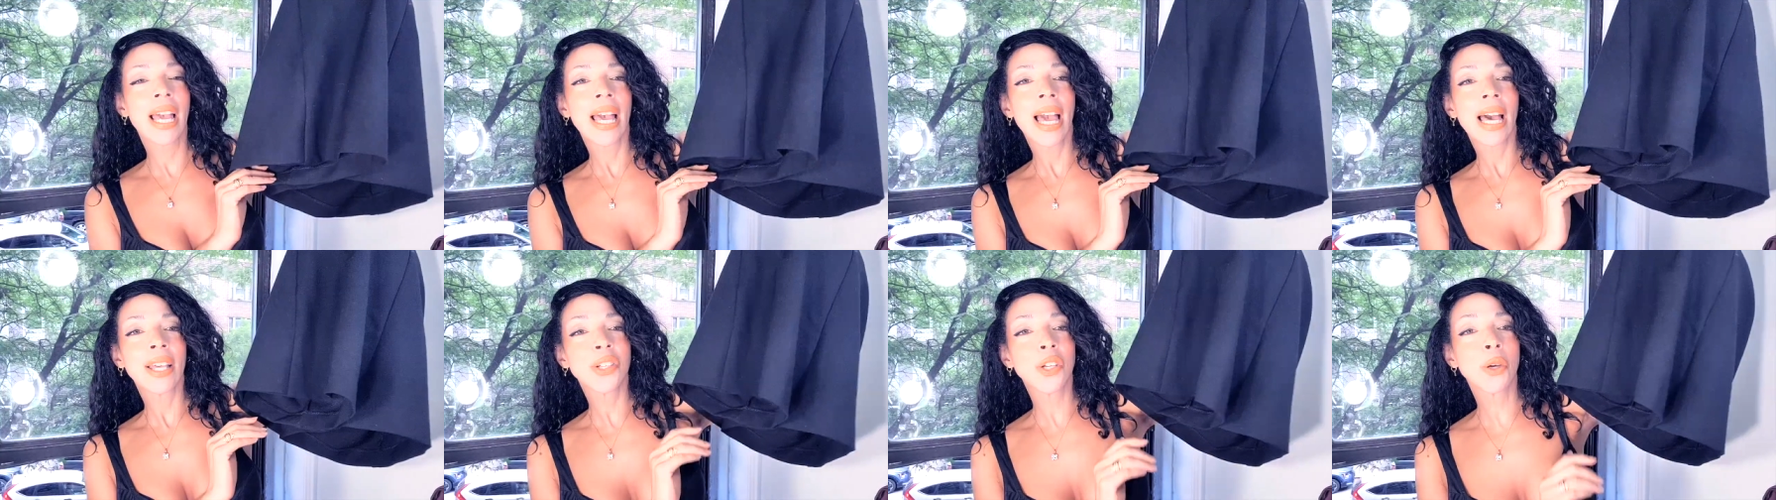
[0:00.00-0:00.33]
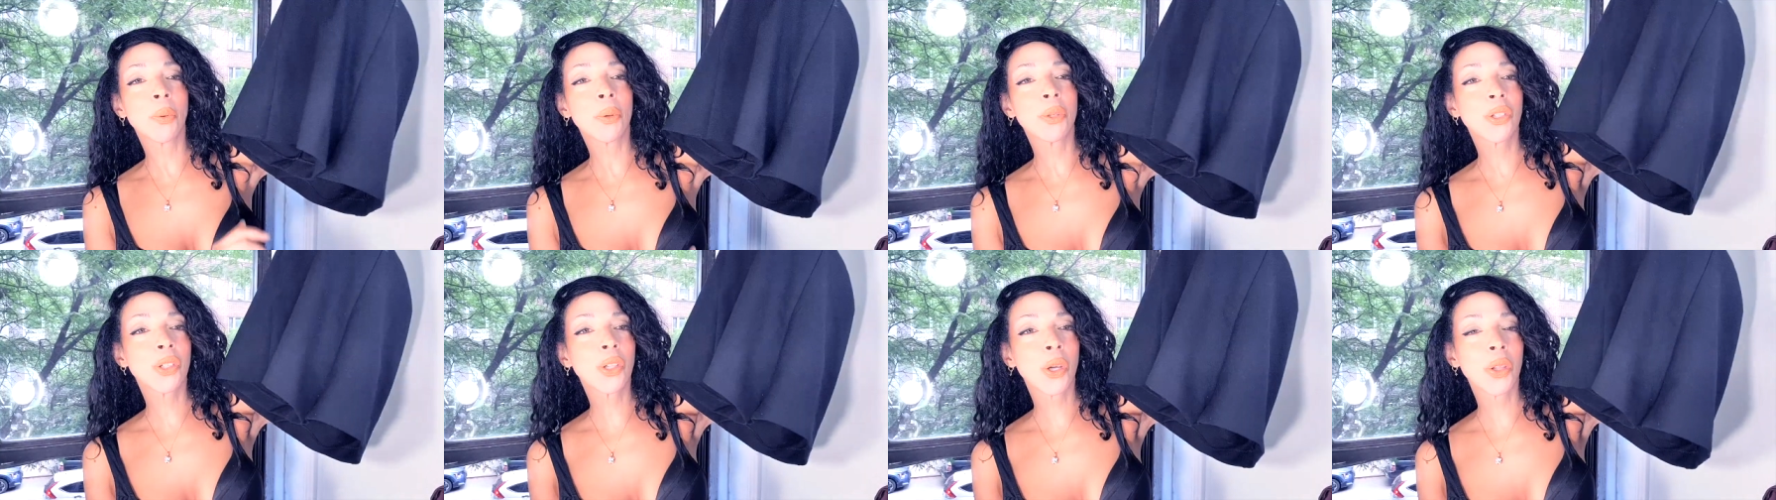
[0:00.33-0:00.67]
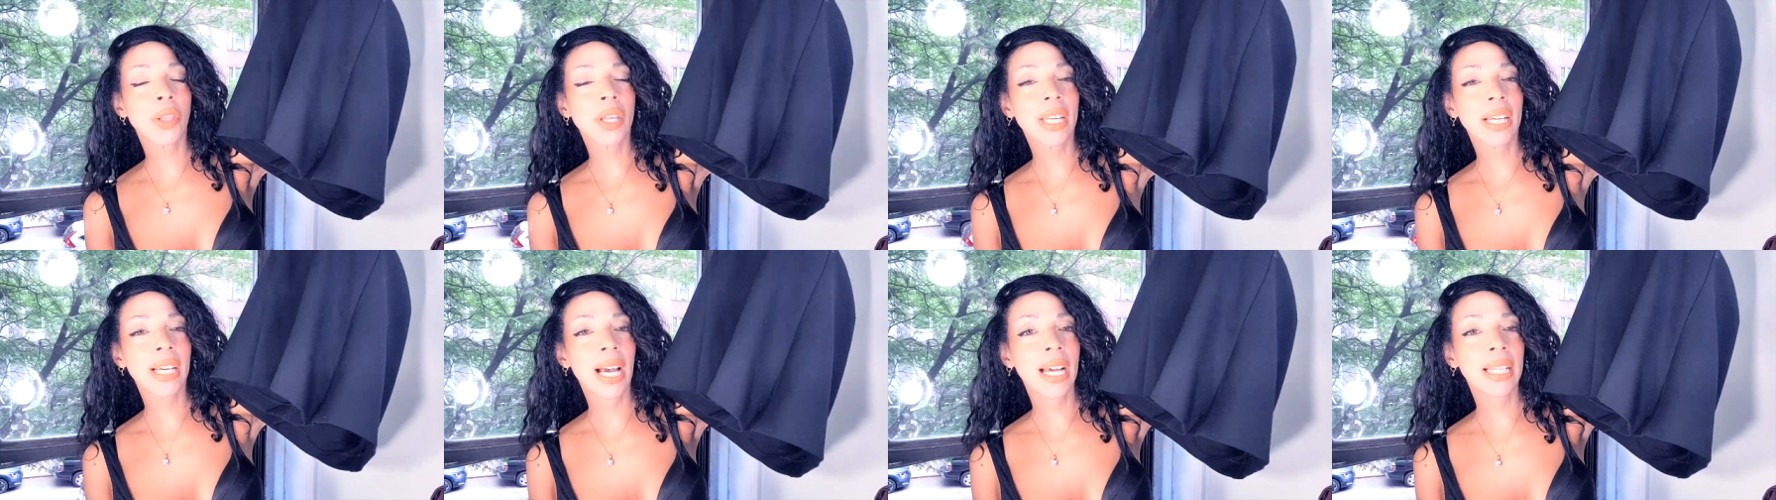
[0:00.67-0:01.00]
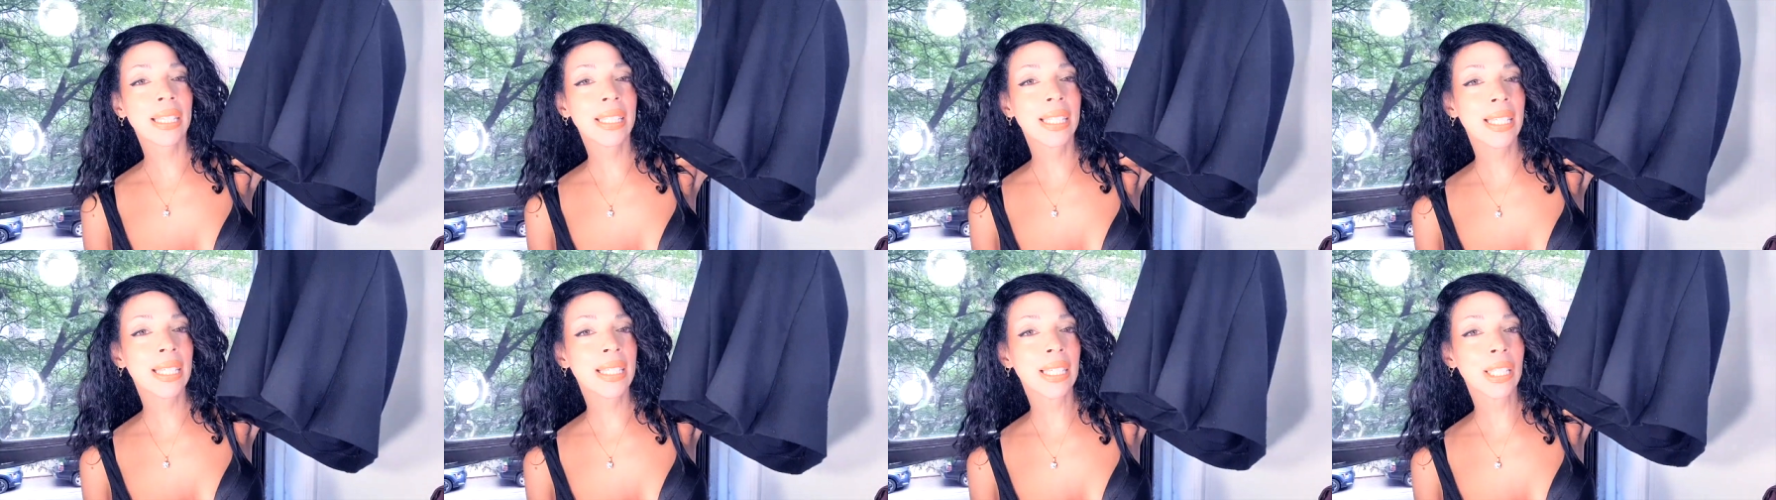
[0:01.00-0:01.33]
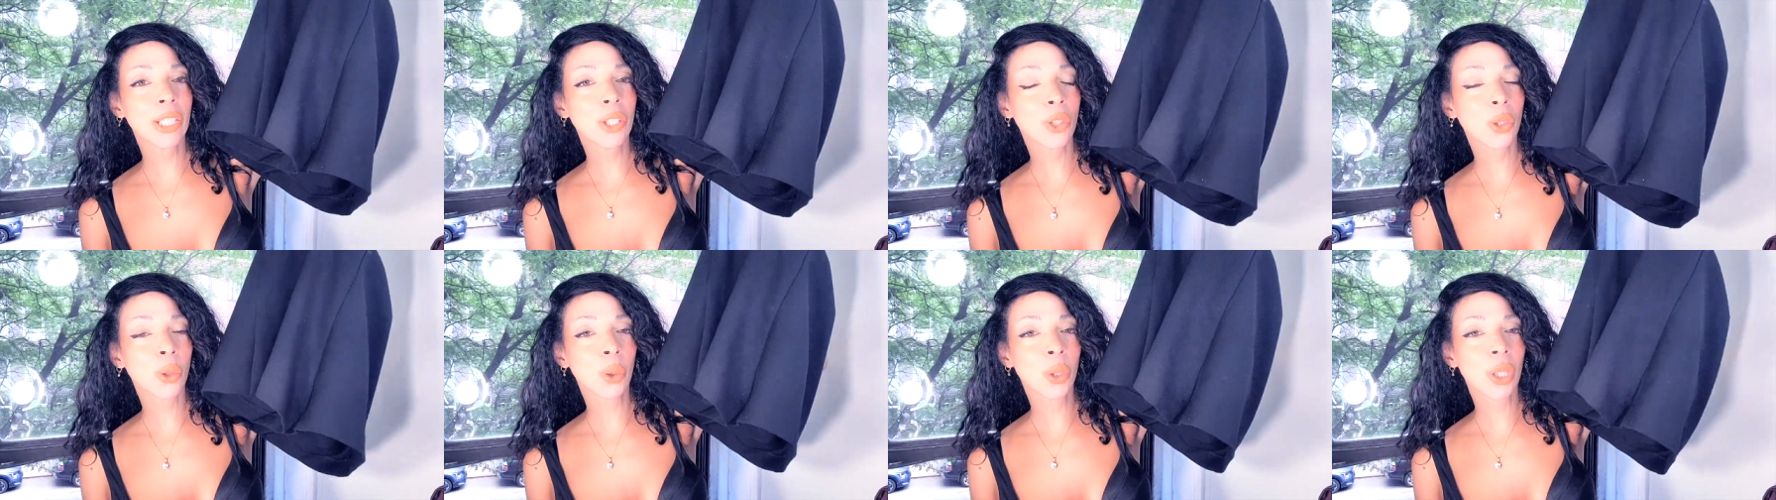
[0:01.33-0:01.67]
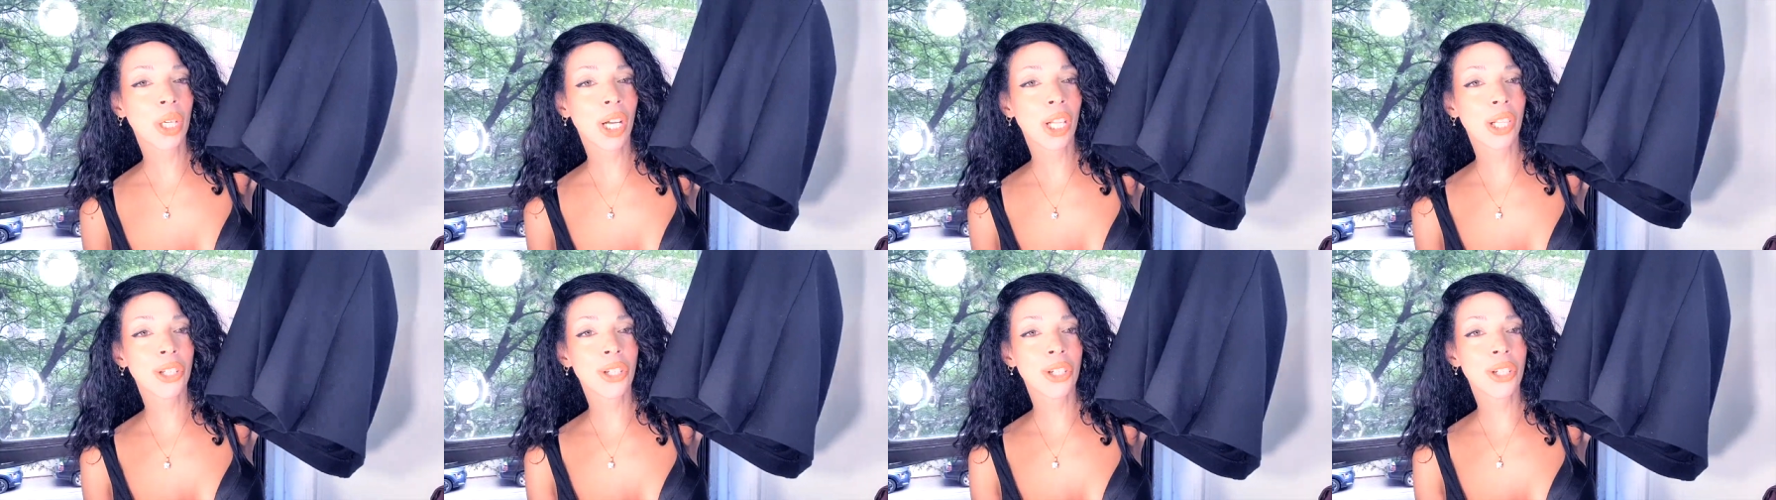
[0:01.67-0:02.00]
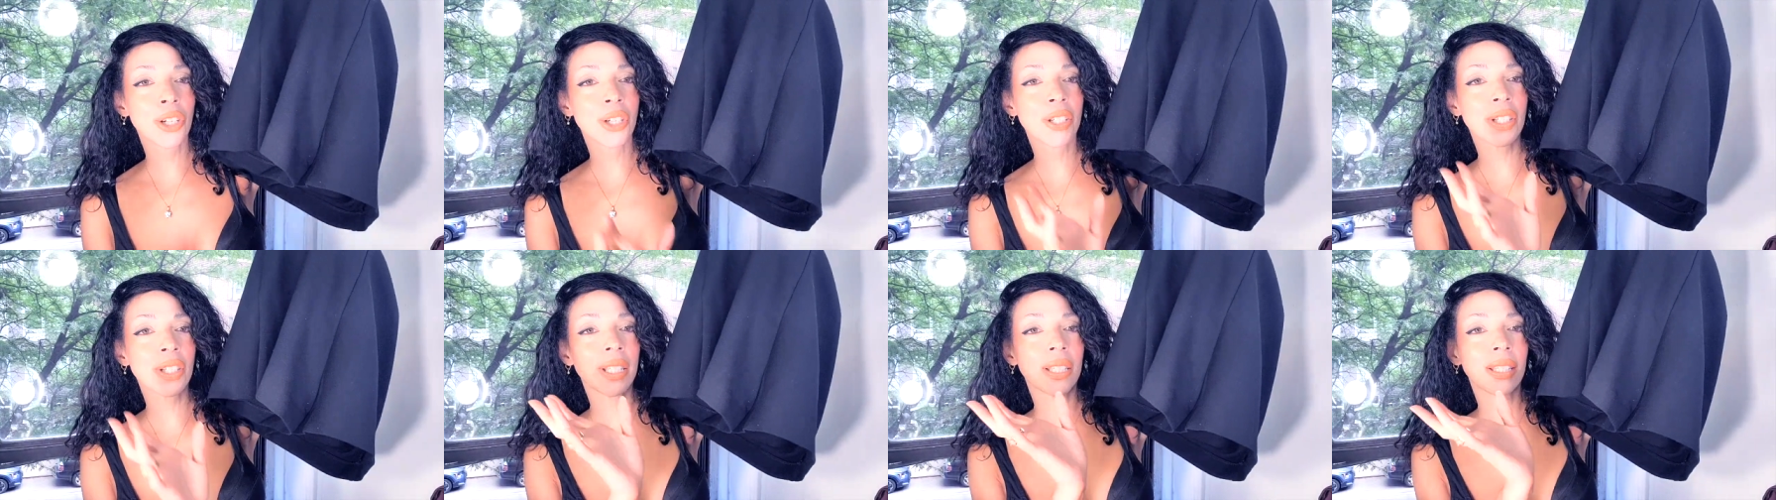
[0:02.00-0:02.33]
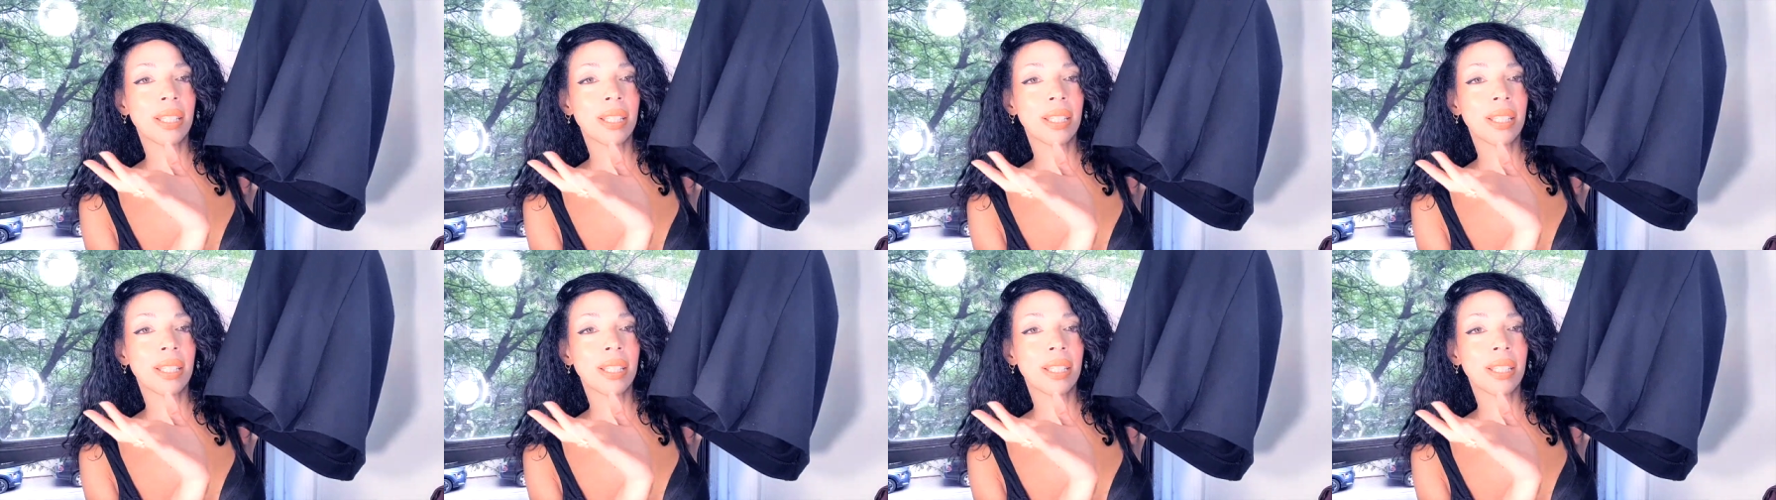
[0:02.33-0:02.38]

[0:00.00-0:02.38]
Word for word: So much so that I got these in two colors,